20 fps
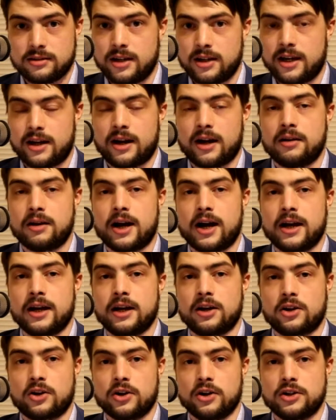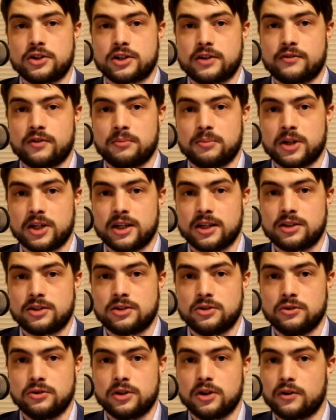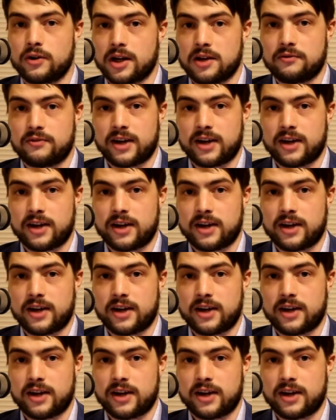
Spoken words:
And I encourage everybody to go get